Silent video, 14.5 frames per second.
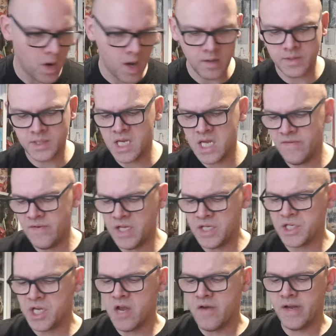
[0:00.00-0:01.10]
one, TV
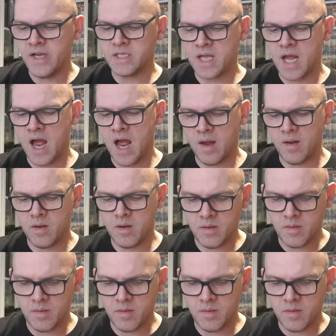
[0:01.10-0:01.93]
series that